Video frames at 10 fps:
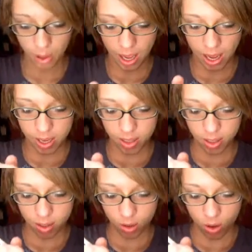and apply
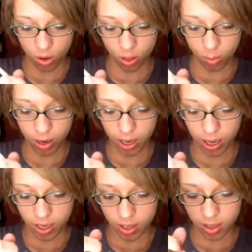it on the
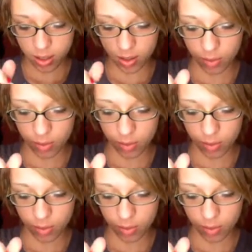base.